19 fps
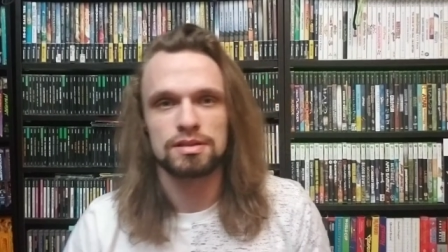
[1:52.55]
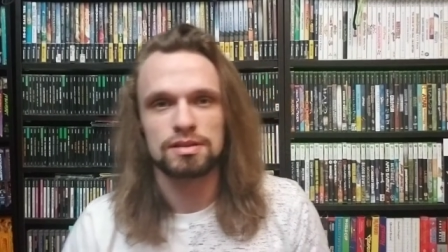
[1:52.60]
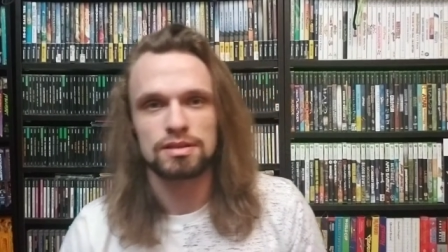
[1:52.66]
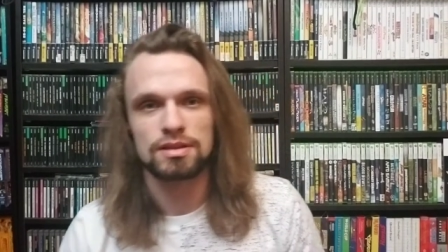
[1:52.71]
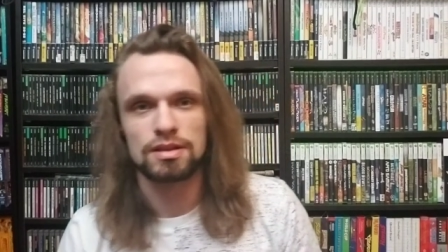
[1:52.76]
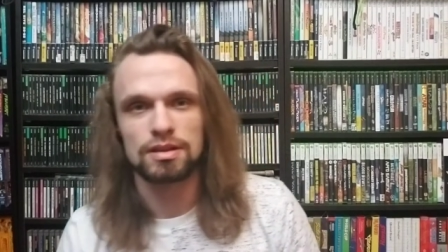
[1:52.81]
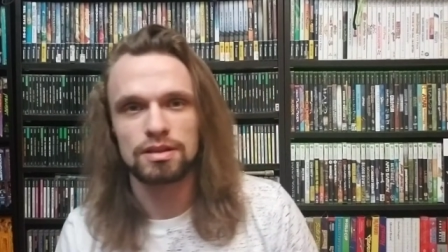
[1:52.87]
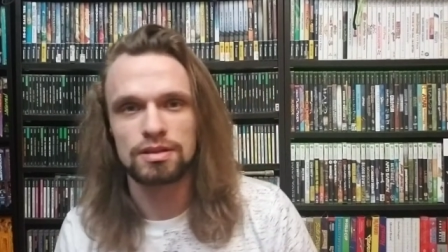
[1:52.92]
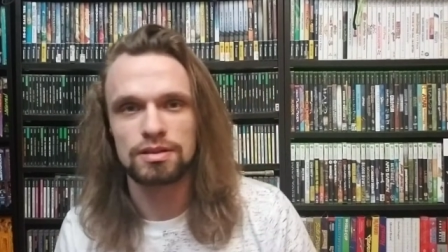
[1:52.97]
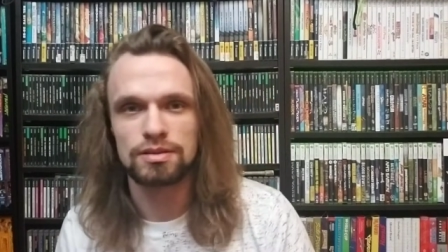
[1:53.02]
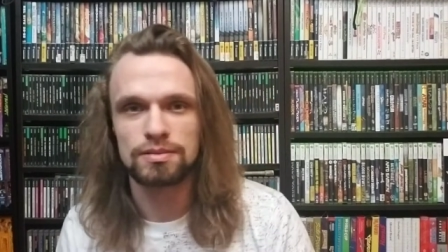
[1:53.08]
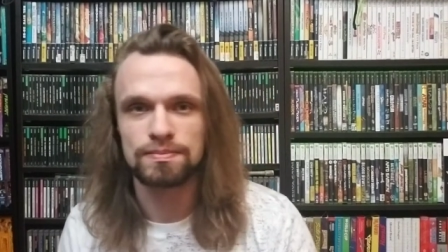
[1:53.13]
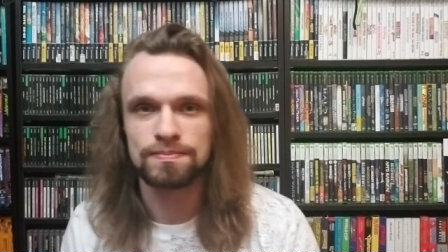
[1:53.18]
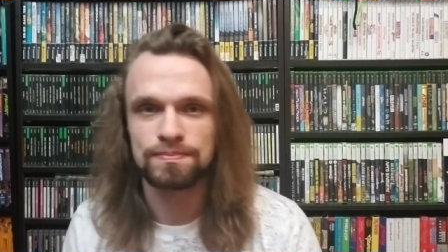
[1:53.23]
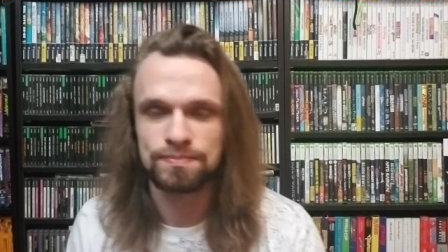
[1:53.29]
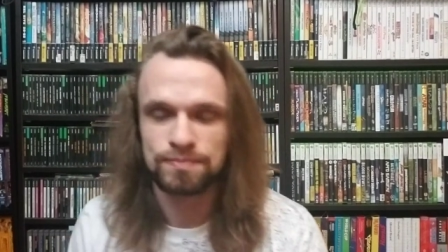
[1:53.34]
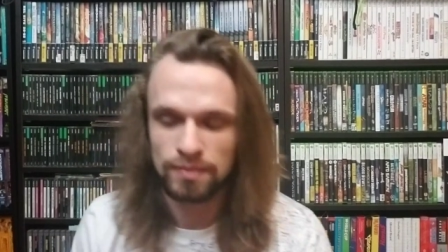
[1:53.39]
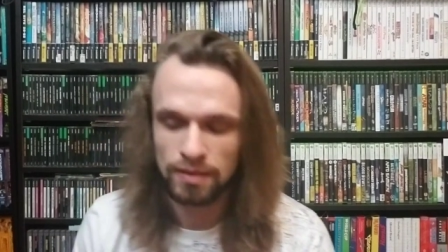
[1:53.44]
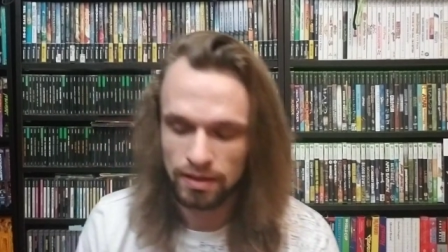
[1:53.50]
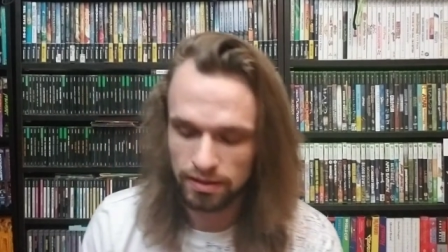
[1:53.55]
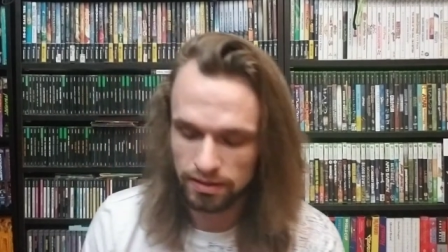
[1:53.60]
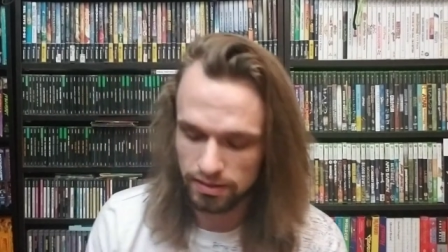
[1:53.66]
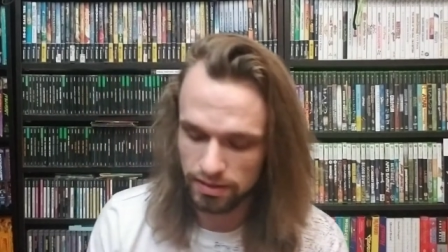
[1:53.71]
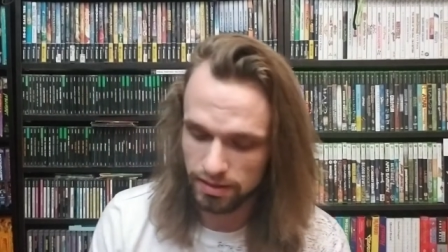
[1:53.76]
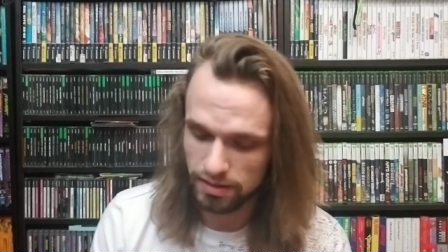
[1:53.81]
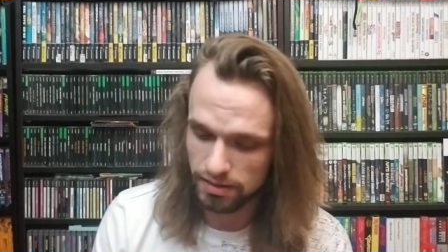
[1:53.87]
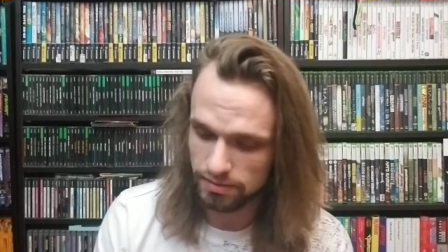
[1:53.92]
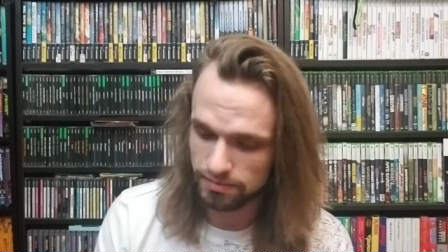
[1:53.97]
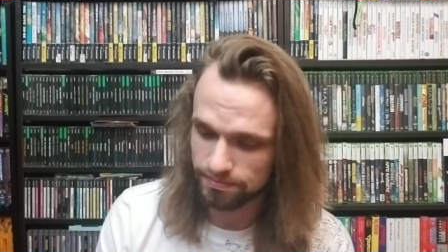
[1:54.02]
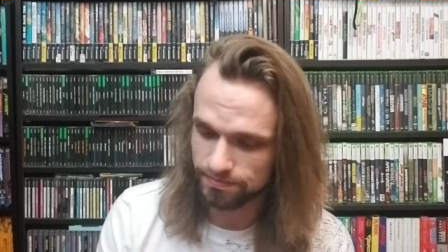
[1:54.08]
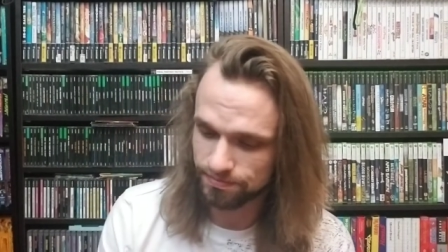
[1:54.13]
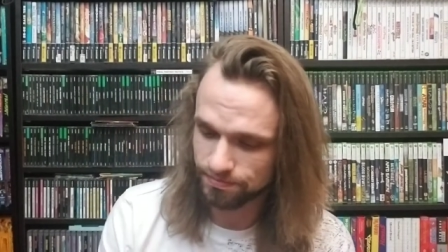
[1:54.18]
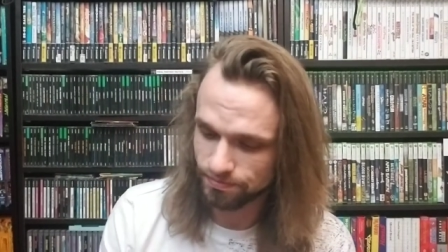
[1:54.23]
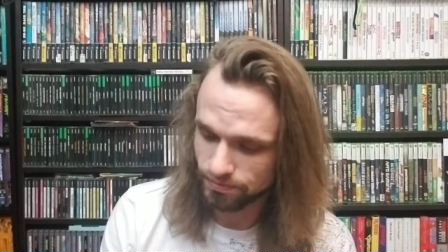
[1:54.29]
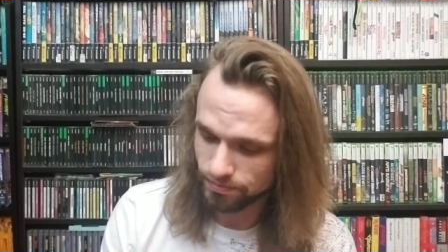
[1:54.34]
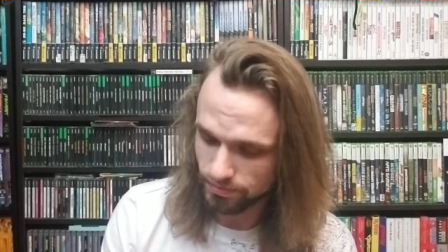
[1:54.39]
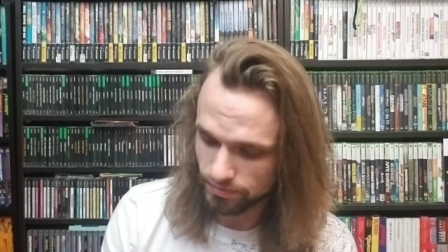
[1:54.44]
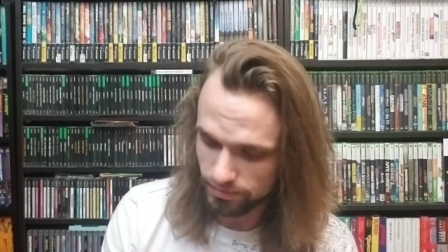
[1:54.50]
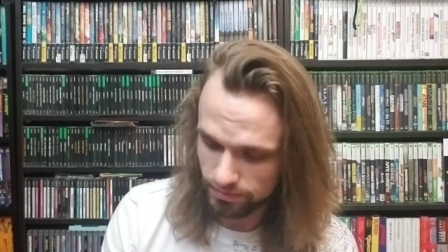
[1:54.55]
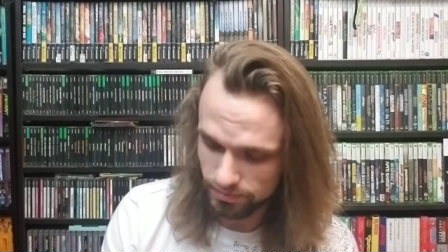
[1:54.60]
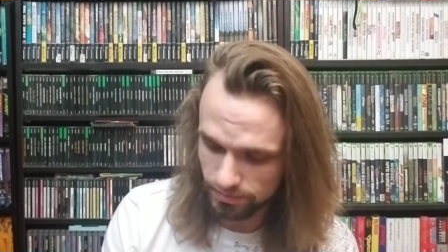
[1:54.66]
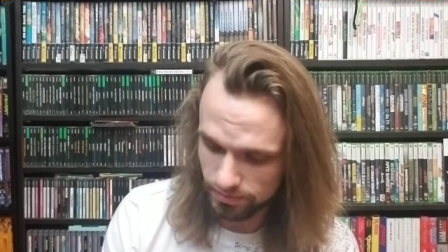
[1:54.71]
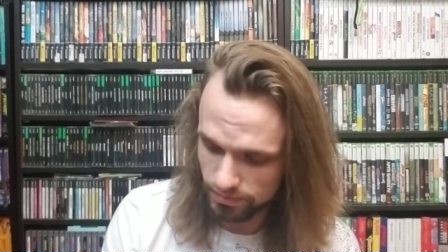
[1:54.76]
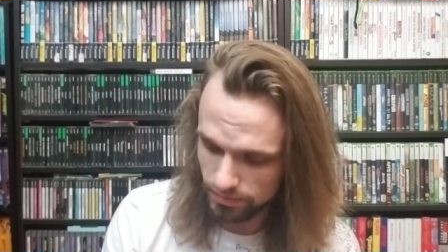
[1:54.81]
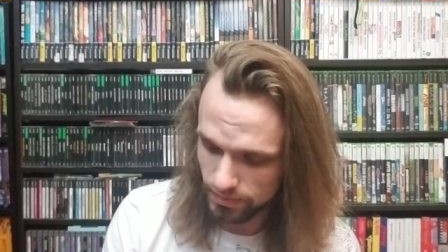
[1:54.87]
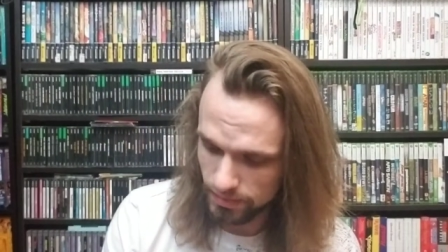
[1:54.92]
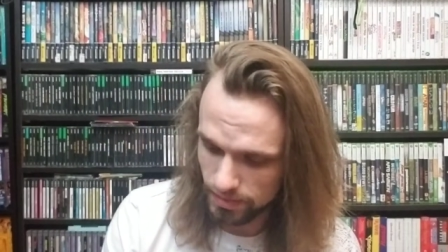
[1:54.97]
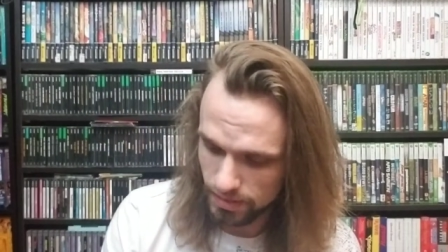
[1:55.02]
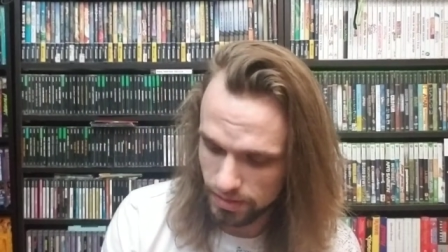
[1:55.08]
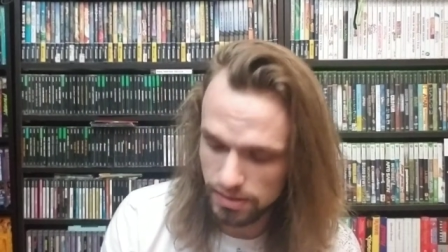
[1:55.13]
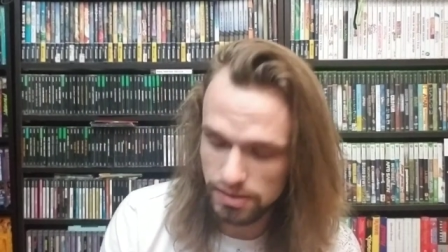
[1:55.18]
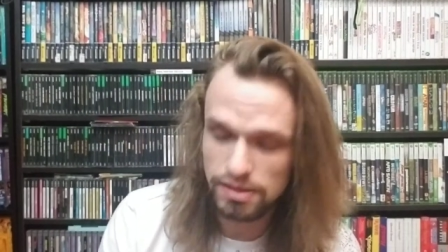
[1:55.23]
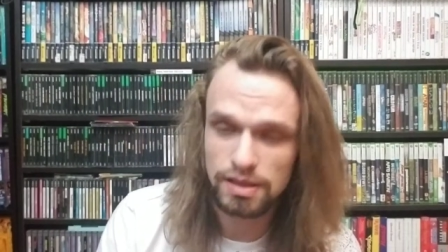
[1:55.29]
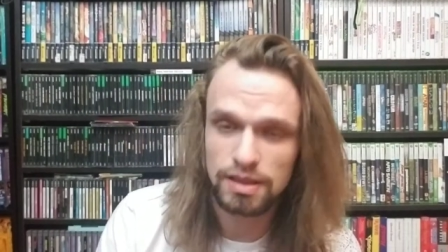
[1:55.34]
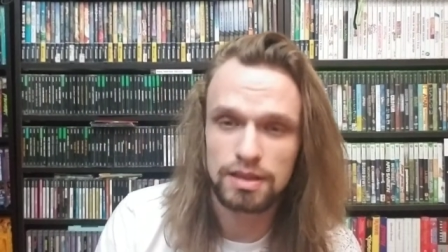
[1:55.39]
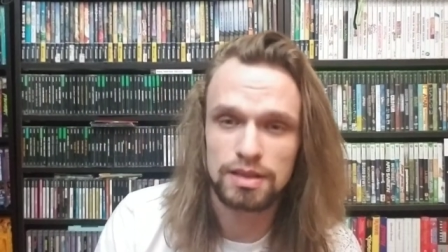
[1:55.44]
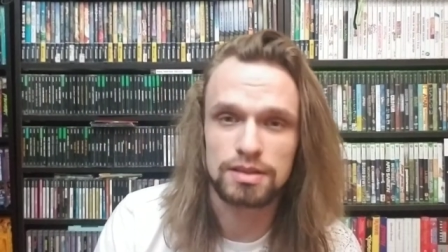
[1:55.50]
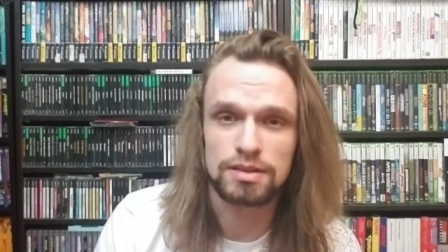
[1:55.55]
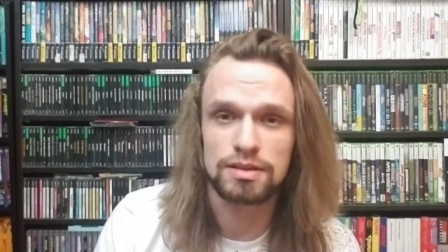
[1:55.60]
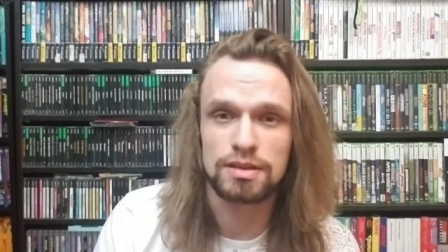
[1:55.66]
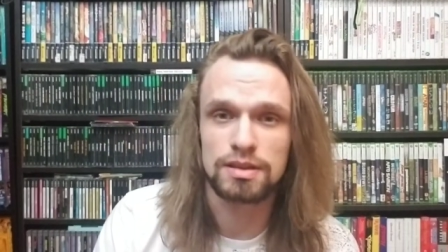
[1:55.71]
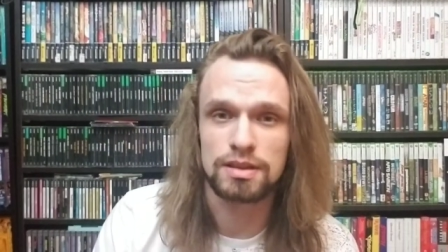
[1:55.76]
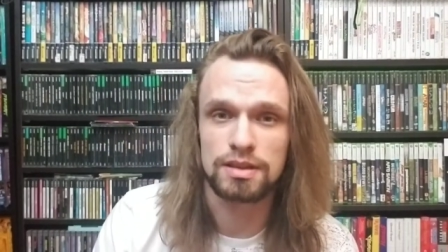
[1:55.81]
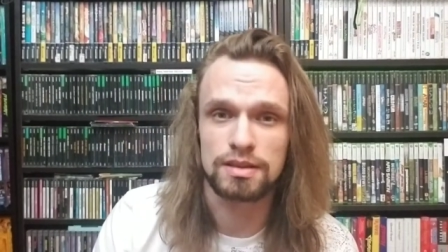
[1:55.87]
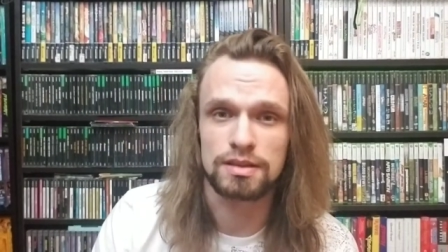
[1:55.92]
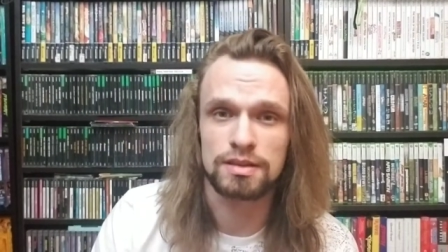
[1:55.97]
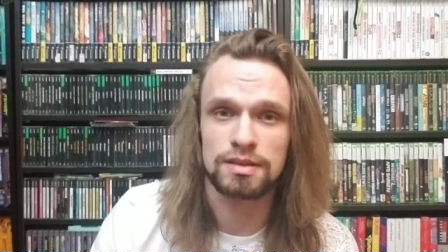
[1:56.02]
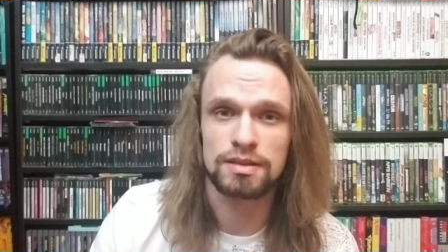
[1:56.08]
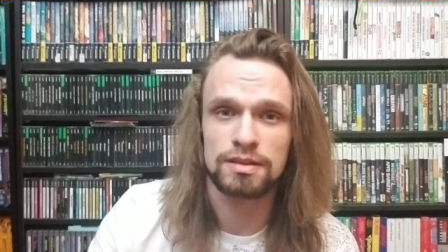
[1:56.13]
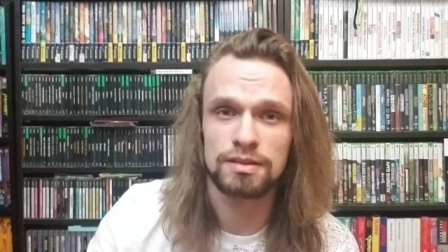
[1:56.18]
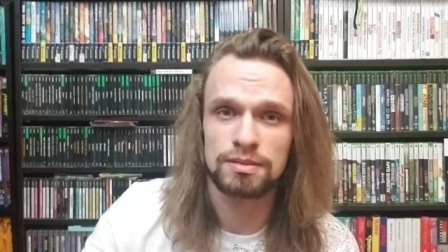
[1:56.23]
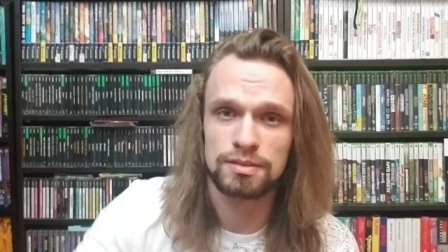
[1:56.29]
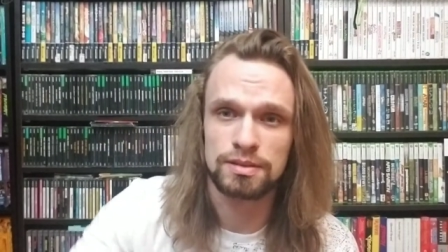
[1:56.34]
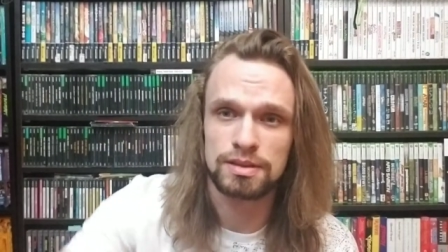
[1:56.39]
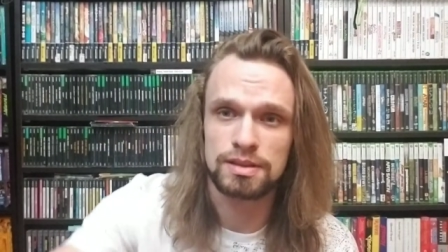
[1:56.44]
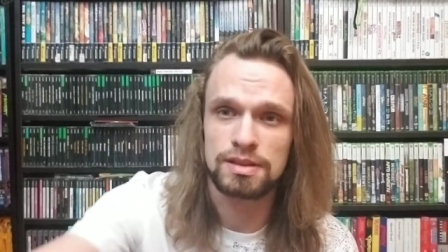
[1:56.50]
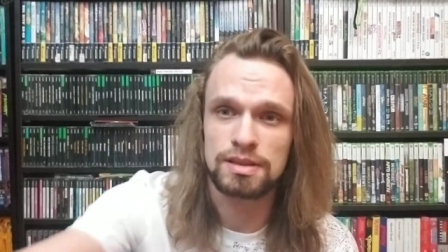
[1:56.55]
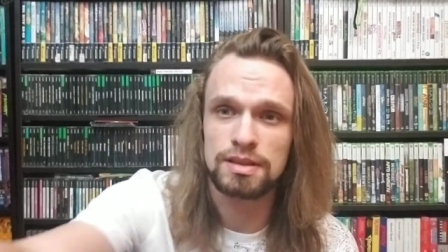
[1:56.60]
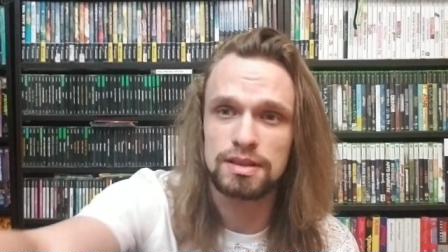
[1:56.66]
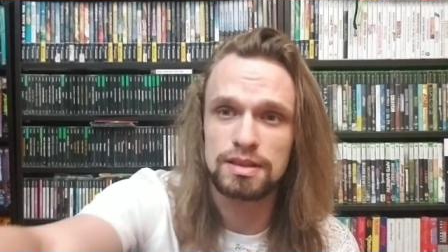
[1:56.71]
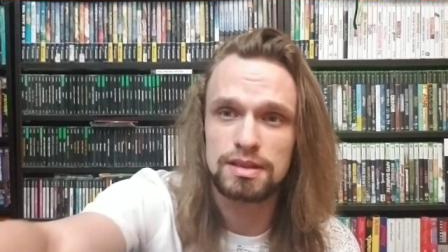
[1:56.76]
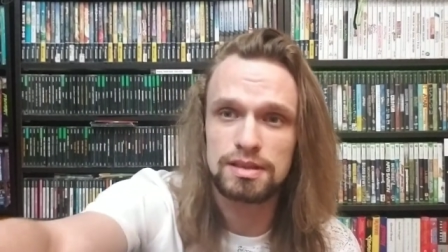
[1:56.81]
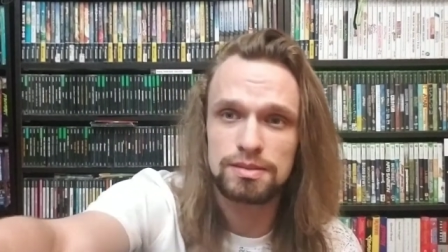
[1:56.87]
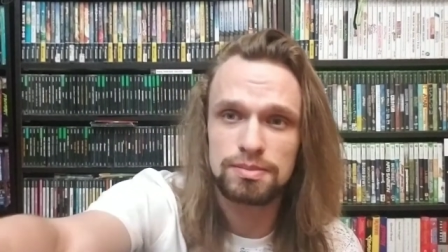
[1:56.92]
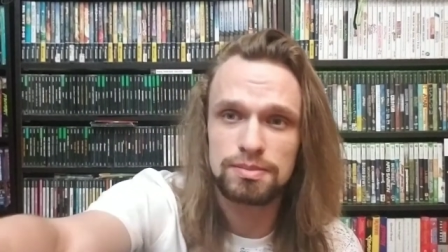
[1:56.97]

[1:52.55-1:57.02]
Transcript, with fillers: So, yeah. Let's take a look what's in this